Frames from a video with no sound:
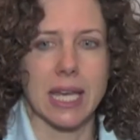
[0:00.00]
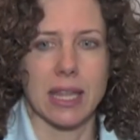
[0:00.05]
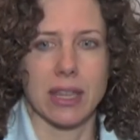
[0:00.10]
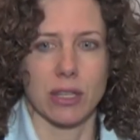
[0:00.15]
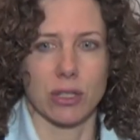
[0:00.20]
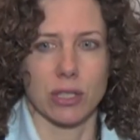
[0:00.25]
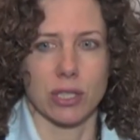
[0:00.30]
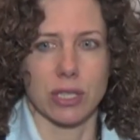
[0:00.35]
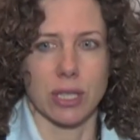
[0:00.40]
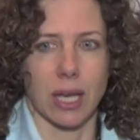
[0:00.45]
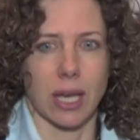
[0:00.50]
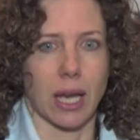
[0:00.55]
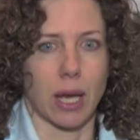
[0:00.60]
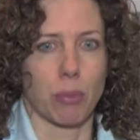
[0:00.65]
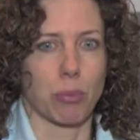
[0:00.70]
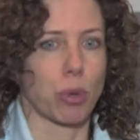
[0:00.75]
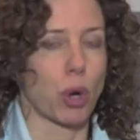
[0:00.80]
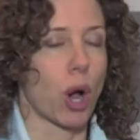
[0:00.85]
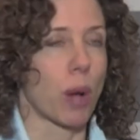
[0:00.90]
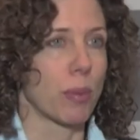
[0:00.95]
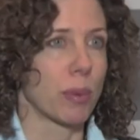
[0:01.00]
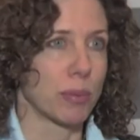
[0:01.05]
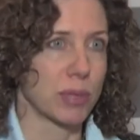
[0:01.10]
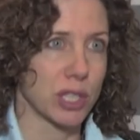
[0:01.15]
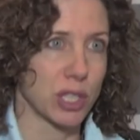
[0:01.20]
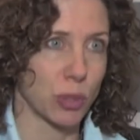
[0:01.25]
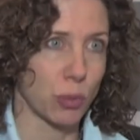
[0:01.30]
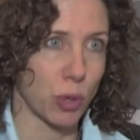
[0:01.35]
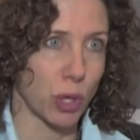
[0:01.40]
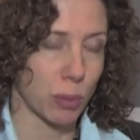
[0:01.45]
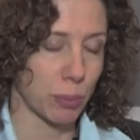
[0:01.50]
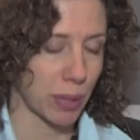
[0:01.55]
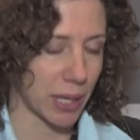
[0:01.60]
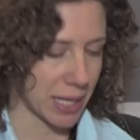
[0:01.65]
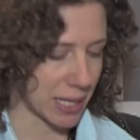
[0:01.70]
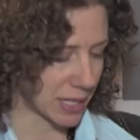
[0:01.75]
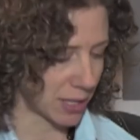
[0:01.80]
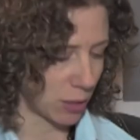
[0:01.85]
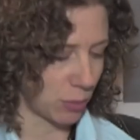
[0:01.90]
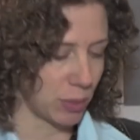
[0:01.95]
there's problems in the
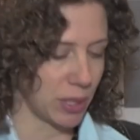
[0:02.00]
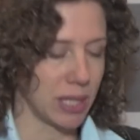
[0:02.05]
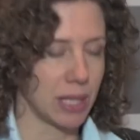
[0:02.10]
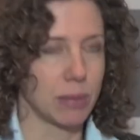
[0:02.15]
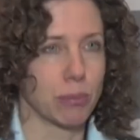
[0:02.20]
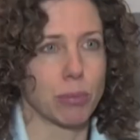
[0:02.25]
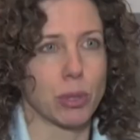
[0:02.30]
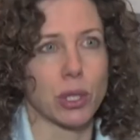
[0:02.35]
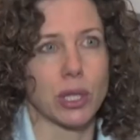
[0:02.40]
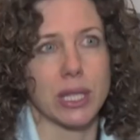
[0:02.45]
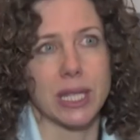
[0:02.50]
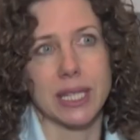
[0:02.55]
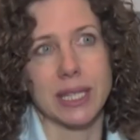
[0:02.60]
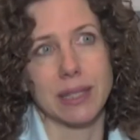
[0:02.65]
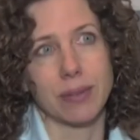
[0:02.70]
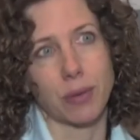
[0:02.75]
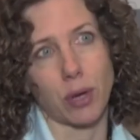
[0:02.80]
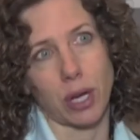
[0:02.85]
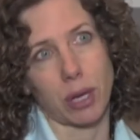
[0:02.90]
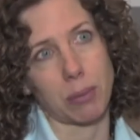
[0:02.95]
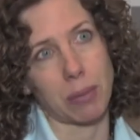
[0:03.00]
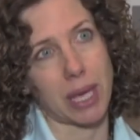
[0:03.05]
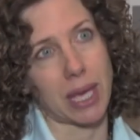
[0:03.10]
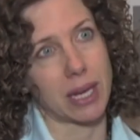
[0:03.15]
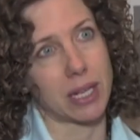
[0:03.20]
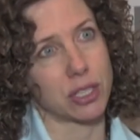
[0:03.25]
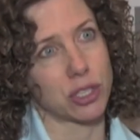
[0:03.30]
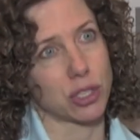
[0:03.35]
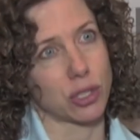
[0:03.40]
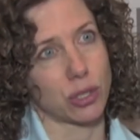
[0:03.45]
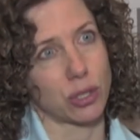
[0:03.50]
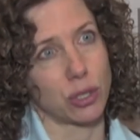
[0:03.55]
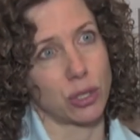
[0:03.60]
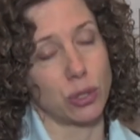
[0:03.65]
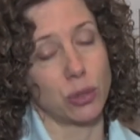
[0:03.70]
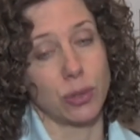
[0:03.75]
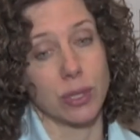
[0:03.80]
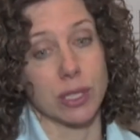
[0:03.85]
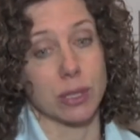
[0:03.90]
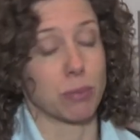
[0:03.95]
workplace, they're being bullied, they've got a manager
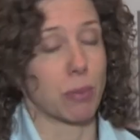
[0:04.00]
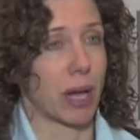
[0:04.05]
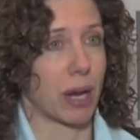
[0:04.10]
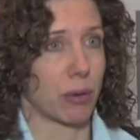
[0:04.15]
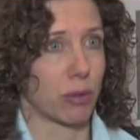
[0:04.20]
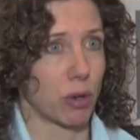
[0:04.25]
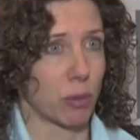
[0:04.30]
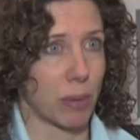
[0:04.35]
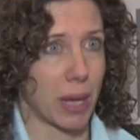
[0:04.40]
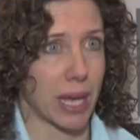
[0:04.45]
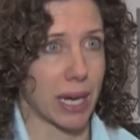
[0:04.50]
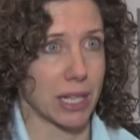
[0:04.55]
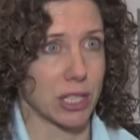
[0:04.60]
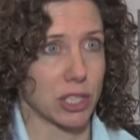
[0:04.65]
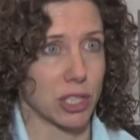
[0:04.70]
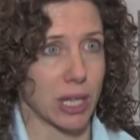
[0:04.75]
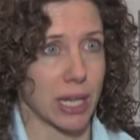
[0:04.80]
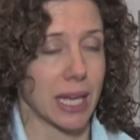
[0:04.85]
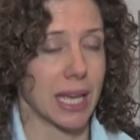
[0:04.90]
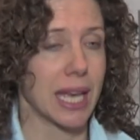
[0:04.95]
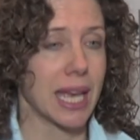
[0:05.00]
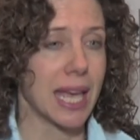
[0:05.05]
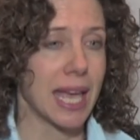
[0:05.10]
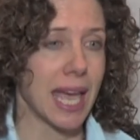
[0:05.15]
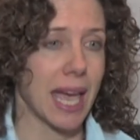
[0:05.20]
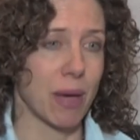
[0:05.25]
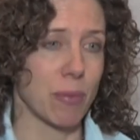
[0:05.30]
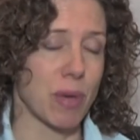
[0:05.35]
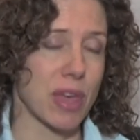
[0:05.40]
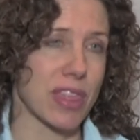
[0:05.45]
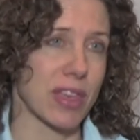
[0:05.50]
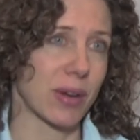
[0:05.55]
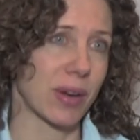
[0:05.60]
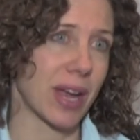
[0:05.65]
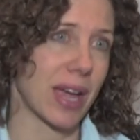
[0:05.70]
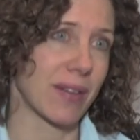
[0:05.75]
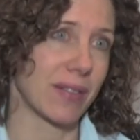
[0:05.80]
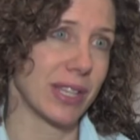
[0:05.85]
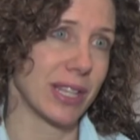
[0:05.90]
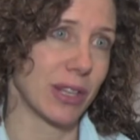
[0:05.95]
who is micromanaging. And without
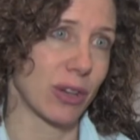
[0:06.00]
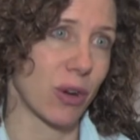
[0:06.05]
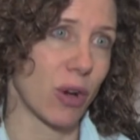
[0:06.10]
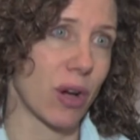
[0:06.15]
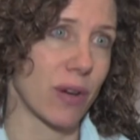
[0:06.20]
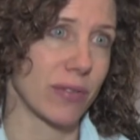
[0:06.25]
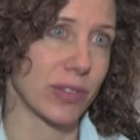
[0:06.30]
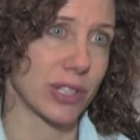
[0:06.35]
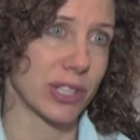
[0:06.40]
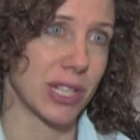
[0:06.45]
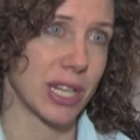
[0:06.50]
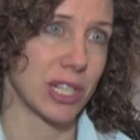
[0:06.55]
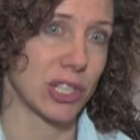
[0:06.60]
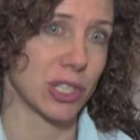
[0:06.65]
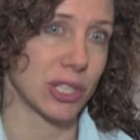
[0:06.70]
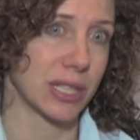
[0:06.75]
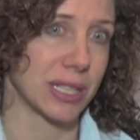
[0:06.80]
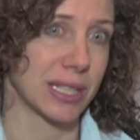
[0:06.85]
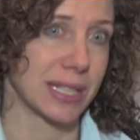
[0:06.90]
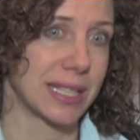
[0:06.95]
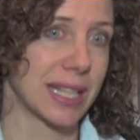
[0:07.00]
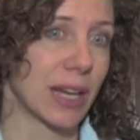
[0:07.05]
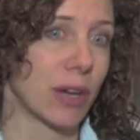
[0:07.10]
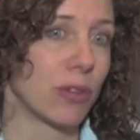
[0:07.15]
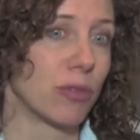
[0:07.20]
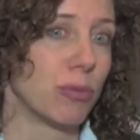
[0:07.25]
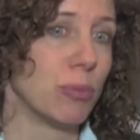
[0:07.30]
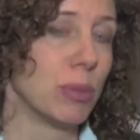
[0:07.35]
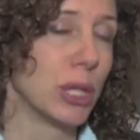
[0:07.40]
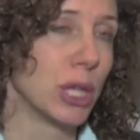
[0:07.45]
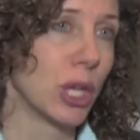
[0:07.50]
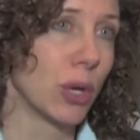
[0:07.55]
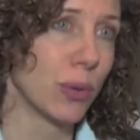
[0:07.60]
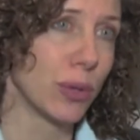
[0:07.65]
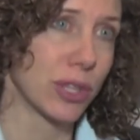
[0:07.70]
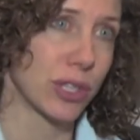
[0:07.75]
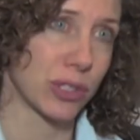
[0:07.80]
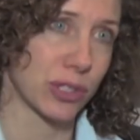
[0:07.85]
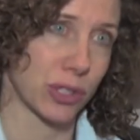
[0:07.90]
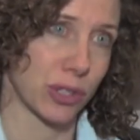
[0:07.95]
having the conversation to delve
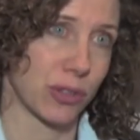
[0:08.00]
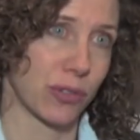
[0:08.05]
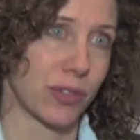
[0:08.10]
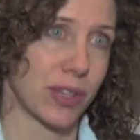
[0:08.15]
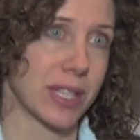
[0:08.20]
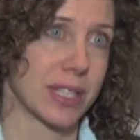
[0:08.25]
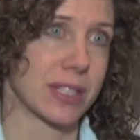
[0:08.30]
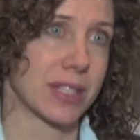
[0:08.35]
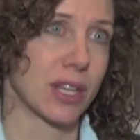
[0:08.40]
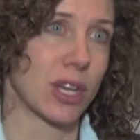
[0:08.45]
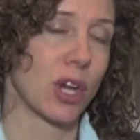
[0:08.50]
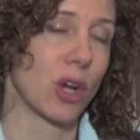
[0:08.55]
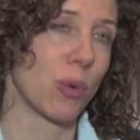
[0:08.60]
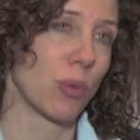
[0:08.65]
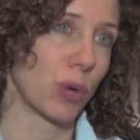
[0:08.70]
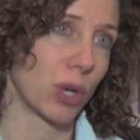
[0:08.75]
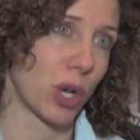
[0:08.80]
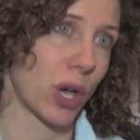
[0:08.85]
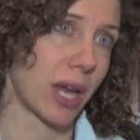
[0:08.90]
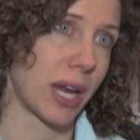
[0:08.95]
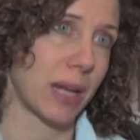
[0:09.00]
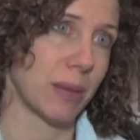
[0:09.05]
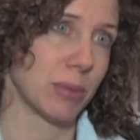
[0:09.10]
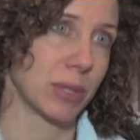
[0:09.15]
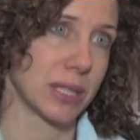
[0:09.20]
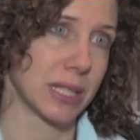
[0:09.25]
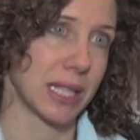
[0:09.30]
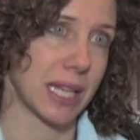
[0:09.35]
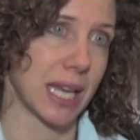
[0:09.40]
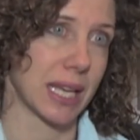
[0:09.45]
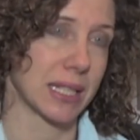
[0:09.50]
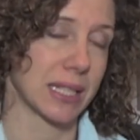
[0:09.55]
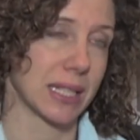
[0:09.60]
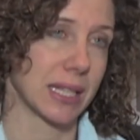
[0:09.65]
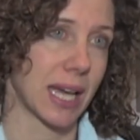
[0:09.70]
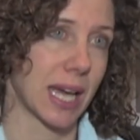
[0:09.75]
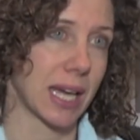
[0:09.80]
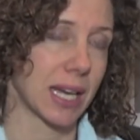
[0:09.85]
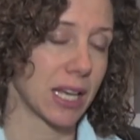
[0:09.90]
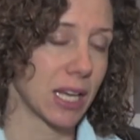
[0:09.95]
below the surface, we're not able to get
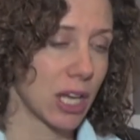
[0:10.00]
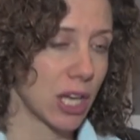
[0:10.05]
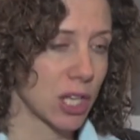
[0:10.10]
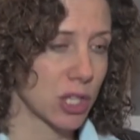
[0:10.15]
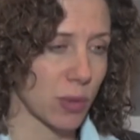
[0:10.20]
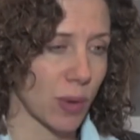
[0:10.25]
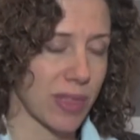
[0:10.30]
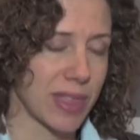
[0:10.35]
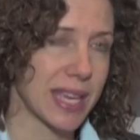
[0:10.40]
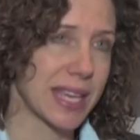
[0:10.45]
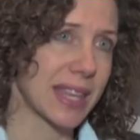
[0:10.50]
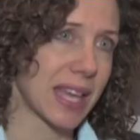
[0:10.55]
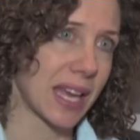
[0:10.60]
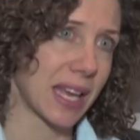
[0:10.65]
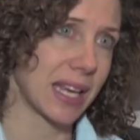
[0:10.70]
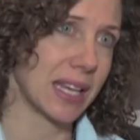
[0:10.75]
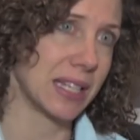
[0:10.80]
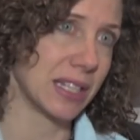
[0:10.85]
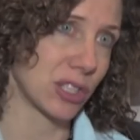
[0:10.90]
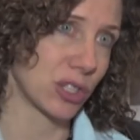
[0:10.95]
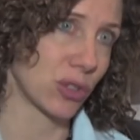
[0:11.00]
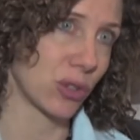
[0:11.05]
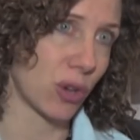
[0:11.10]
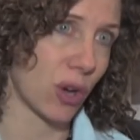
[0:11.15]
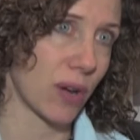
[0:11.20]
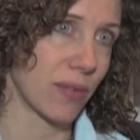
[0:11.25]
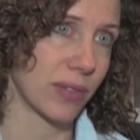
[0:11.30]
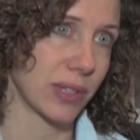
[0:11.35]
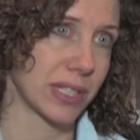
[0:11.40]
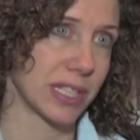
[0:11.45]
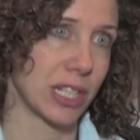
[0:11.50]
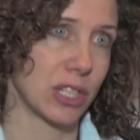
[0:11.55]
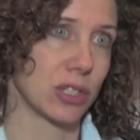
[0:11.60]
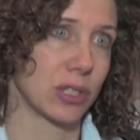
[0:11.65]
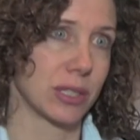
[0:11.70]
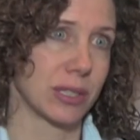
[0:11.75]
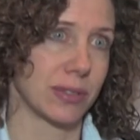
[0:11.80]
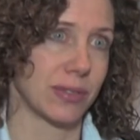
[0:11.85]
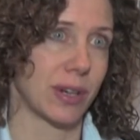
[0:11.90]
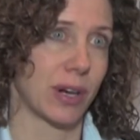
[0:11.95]
to that. So I think that initial
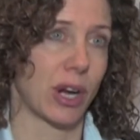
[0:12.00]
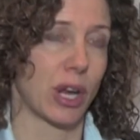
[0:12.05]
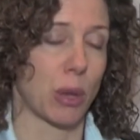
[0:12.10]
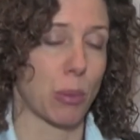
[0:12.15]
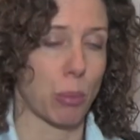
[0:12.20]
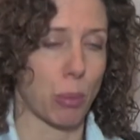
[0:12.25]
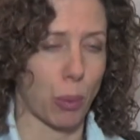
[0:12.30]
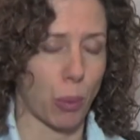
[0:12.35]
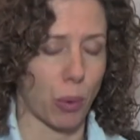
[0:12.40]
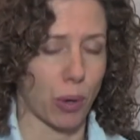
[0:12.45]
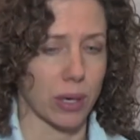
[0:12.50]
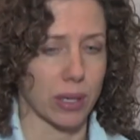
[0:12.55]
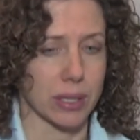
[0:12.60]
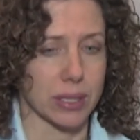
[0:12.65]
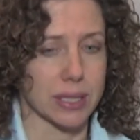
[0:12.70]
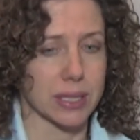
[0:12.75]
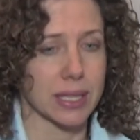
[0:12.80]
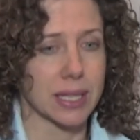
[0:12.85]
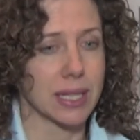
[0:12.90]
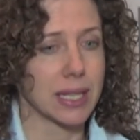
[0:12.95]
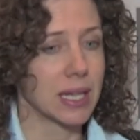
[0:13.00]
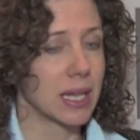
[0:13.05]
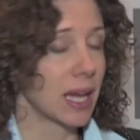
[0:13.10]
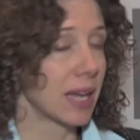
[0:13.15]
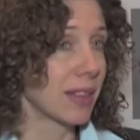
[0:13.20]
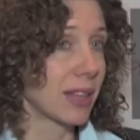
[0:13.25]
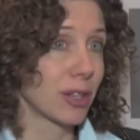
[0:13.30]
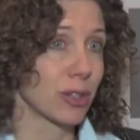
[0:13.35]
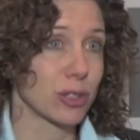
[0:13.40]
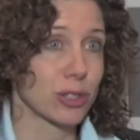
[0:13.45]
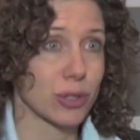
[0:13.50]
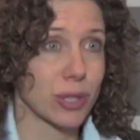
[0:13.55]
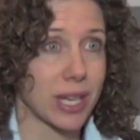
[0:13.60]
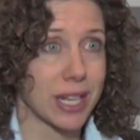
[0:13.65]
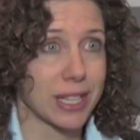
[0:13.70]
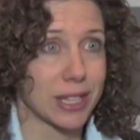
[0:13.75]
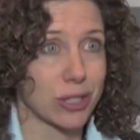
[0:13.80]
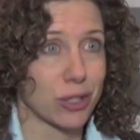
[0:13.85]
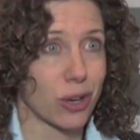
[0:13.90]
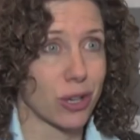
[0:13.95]
conversation is very important. And then also
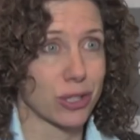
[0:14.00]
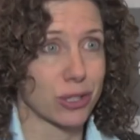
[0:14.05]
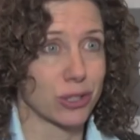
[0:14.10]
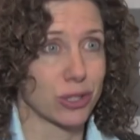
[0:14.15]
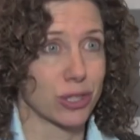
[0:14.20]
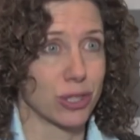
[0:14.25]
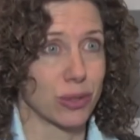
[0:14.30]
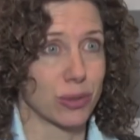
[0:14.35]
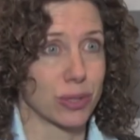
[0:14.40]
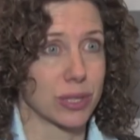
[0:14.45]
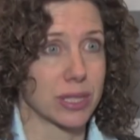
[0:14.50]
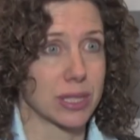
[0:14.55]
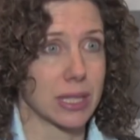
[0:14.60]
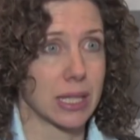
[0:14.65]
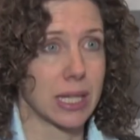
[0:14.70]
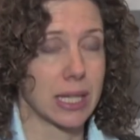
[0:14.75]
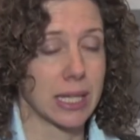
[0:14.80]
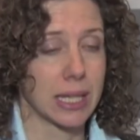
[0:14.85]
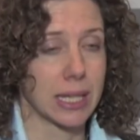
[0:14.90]
getting the doctor's notes.